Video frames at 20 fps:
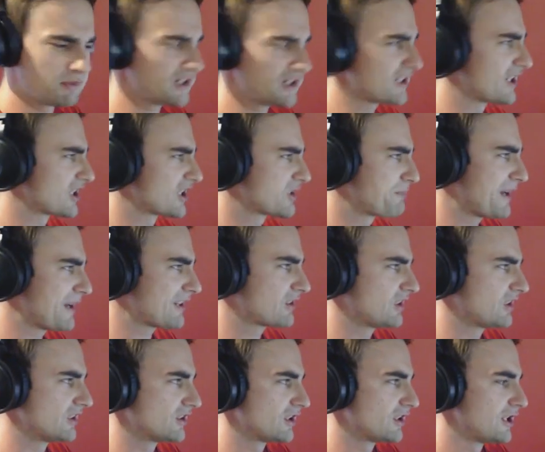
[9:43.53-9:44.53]
They're bigger than I
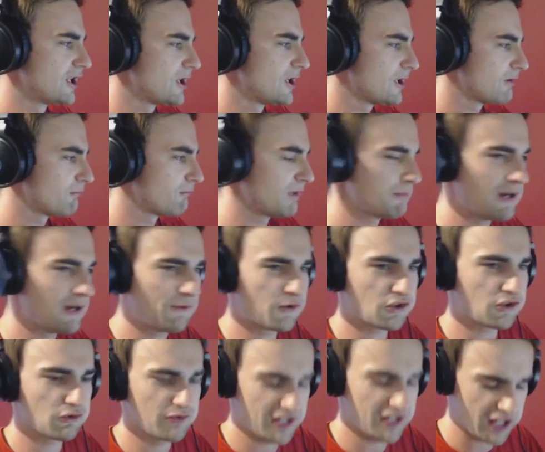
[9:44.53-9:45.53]
expected. My
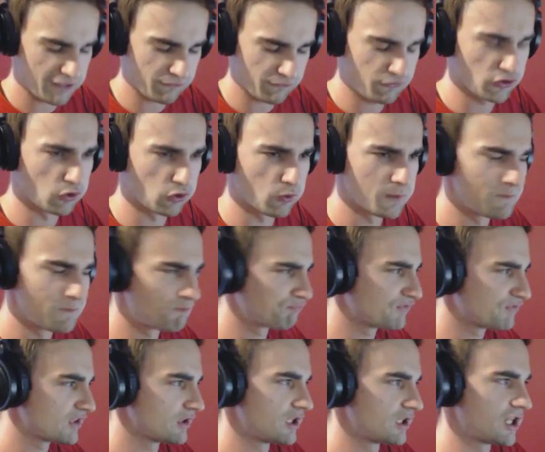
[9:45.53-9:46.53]
mouth is already like full.
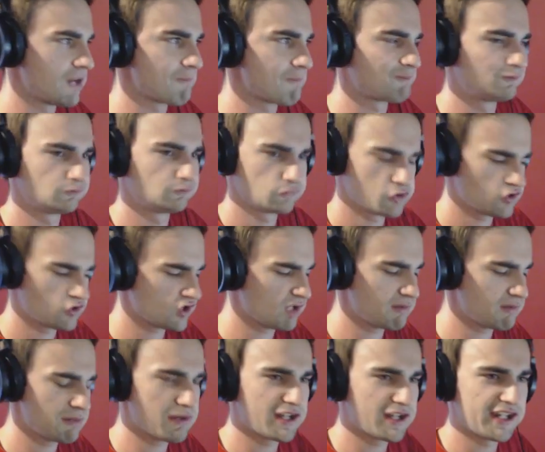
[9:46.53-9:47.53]
Um,
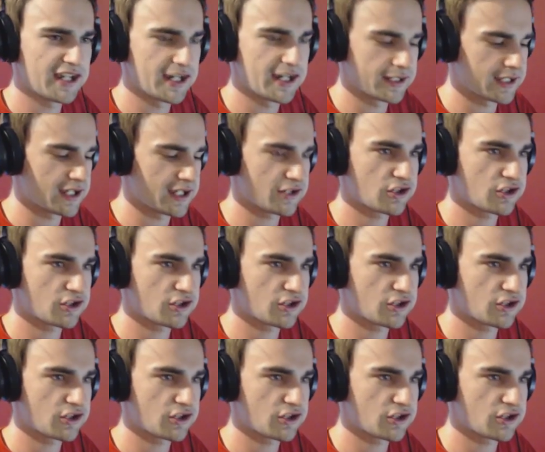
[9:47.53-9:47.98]
Chubby Bunny, I